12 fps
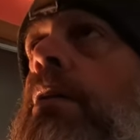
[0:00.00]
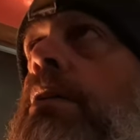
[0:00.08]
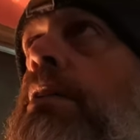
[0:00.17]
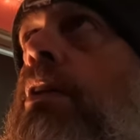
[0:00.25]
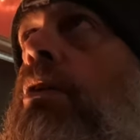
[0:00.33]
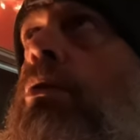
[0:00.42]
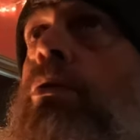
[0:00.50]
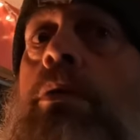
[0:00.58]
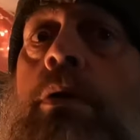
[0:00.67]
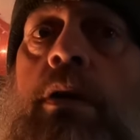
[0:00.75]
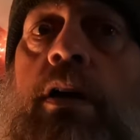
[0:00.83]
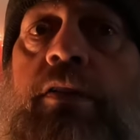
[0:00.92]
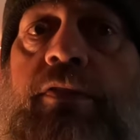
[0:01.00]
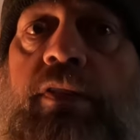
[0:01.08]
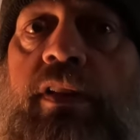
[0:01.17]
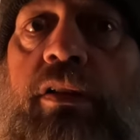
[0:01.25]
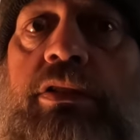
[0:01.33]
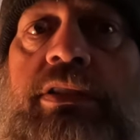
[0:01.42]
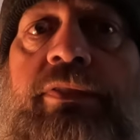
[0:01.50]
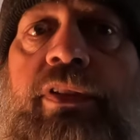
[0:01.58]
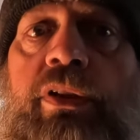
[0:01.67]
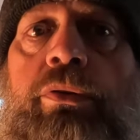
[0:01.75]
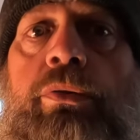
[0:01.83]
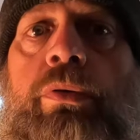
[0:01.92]
So for those of
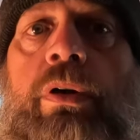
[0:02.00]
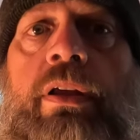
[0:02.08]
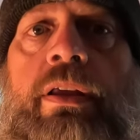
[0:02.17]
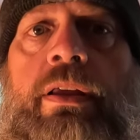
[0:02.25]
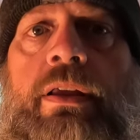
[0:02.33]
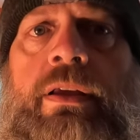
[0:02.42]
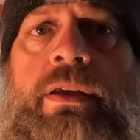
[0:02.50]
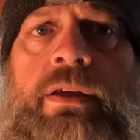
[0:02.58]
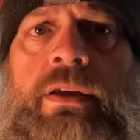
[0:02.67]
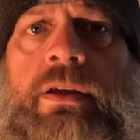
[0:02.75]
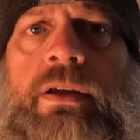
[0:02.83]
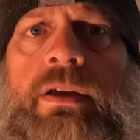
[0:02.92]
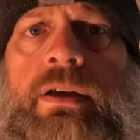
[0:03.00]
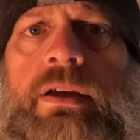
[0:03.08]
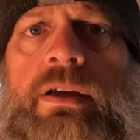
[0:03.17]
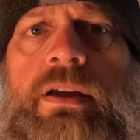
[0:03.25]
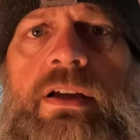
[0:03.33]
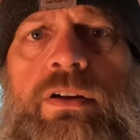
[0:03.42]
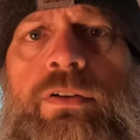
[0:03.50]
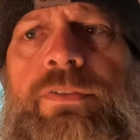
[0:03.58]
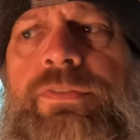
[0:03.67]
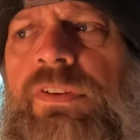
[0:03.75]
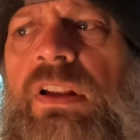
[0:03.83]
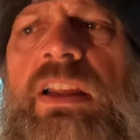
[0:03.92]
you who
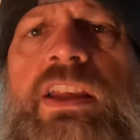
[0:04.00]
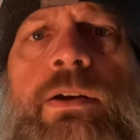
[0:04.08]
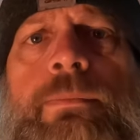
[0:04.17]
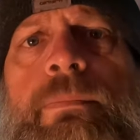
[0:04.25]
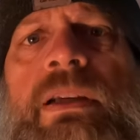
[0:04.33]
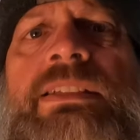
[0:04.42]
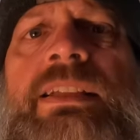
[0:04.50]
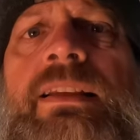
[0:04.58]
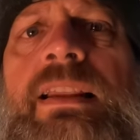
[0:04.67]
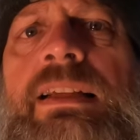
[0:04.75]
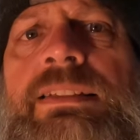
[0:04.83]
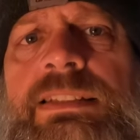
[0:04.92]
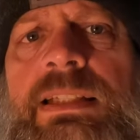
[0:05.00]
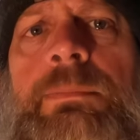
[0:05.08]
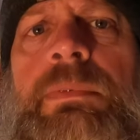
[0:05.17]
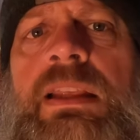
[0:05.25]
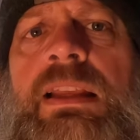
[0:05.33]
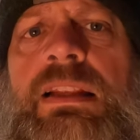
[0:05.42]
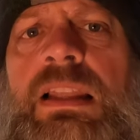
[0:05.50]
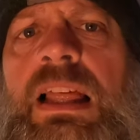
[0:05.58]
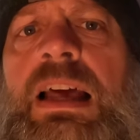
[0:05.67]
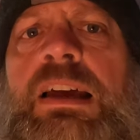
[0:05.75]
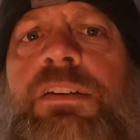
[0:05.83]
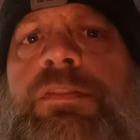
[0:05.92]
feel like you're missing that something in
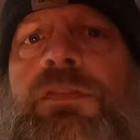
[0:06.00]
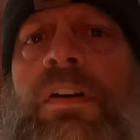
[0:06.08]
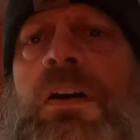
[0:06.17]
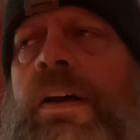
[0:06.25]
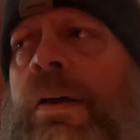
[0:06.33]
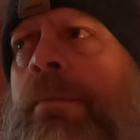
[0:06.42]
life,